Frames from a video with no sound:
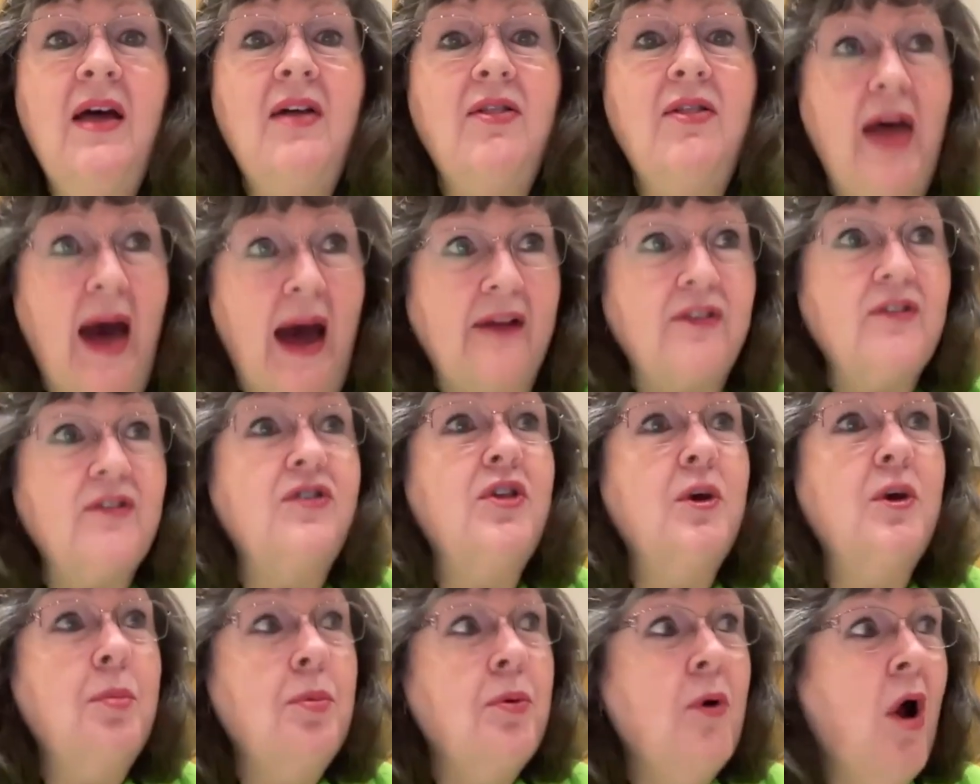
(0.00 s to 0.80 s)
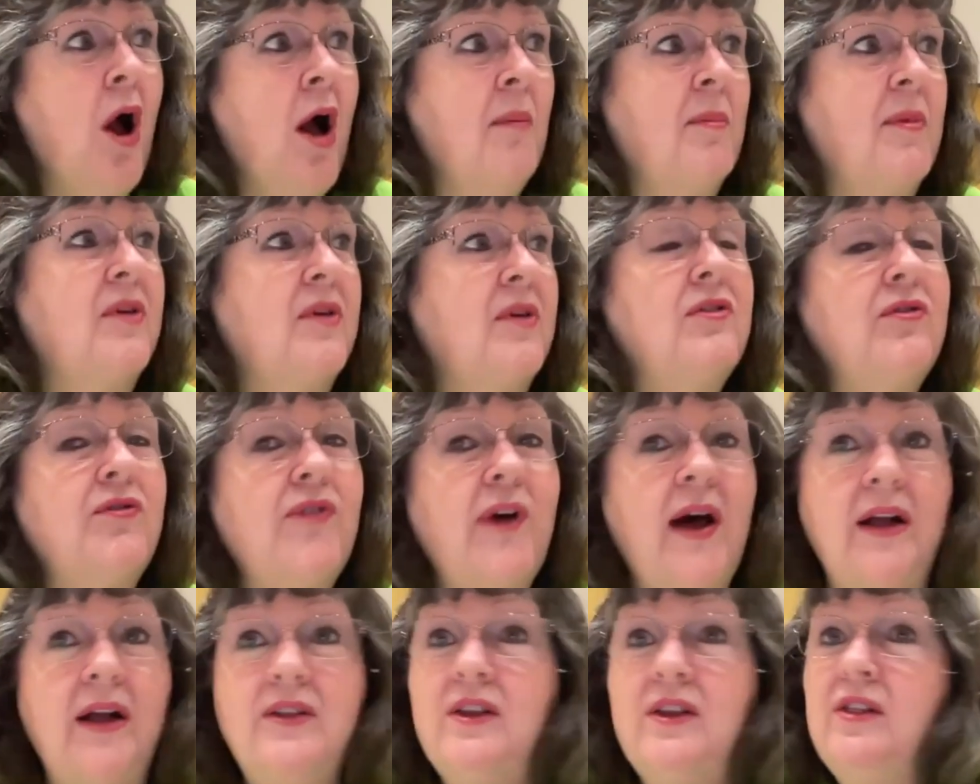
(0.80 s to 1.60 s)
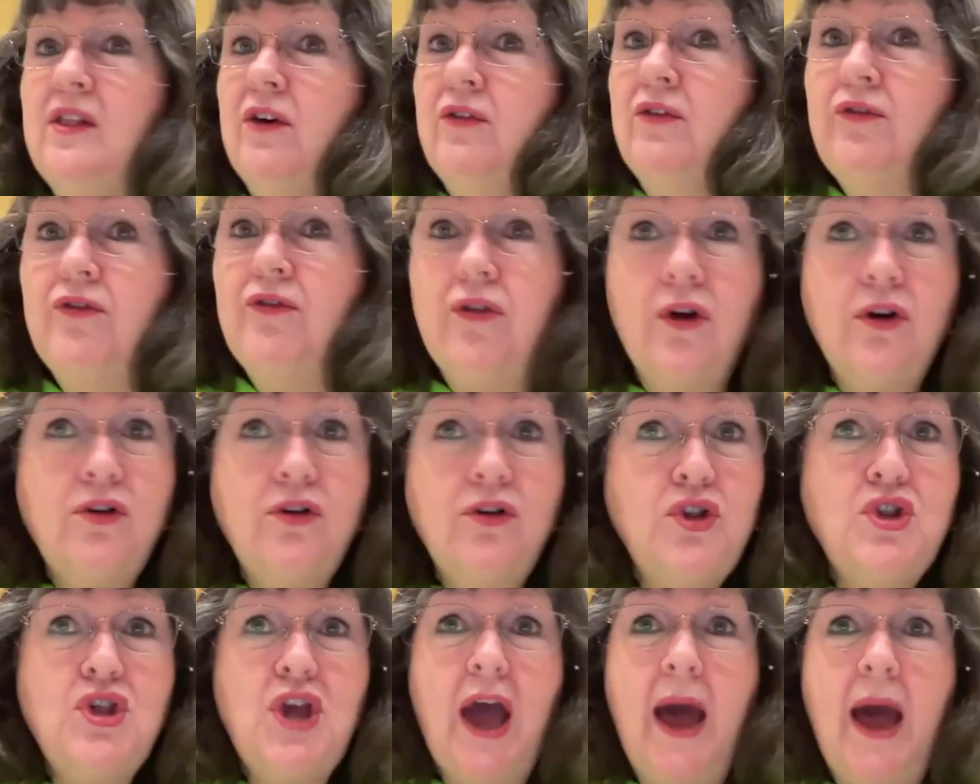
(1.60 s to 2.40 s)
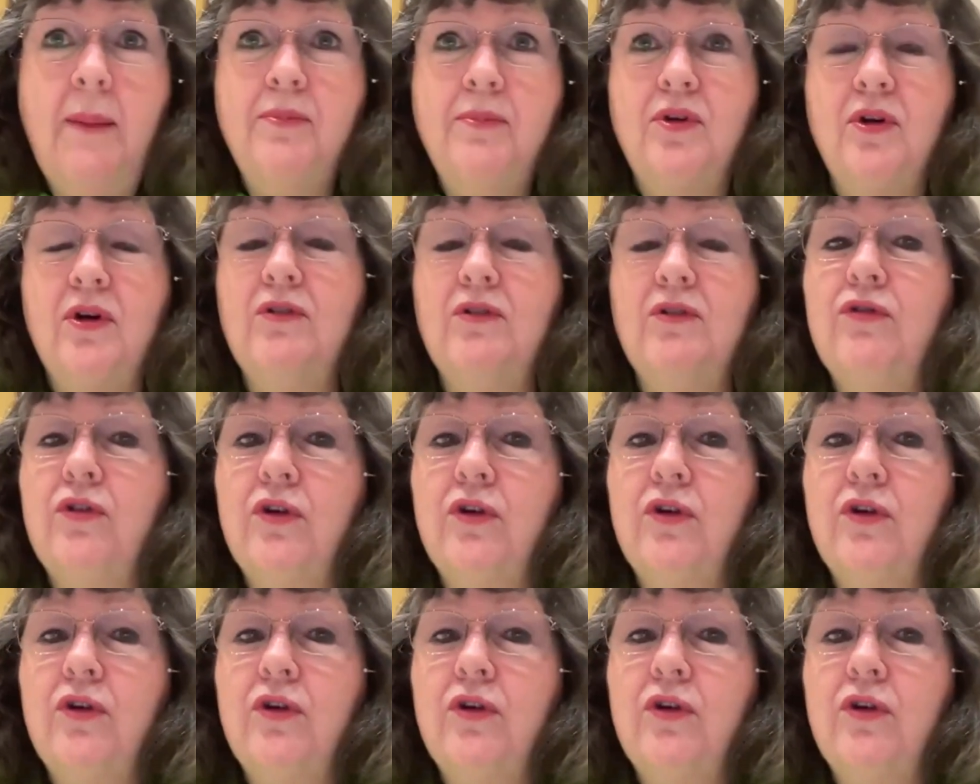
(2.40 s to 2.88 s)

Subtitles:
That's the promise found in the first chapter,